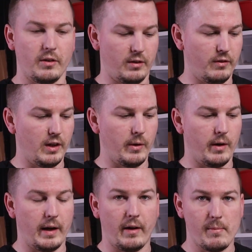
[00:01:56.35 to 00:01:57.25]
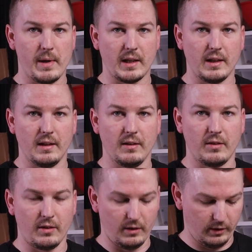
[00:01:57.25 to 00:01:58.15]
There's a video on how I make
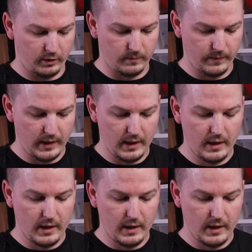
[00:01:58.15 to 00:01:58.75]
these little